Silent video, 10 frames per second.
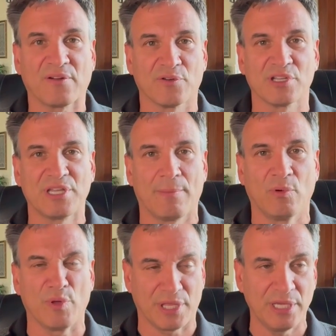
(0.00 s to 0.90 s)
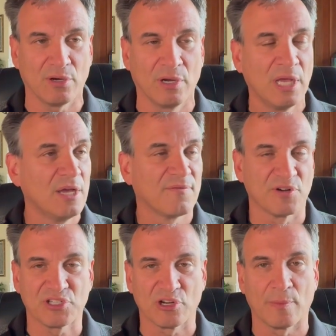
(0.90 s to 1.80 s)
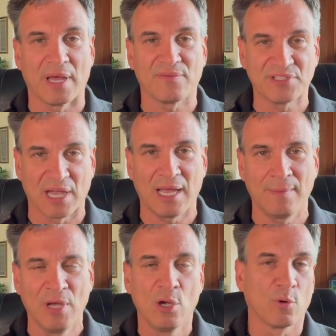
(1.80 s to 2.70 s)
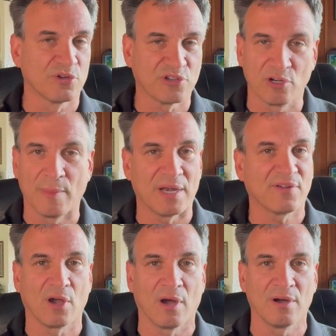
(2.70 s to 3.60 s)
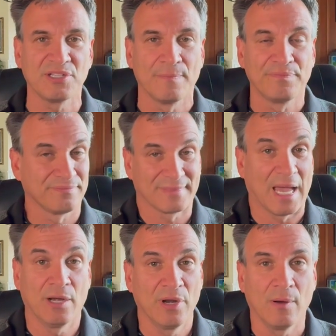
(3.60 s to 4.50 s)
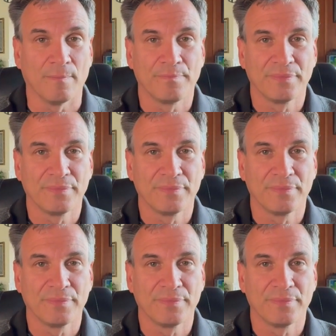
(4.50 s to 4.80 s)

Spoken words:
for example, with Here for a certain amount of time or a certain amount of cars. I don't know.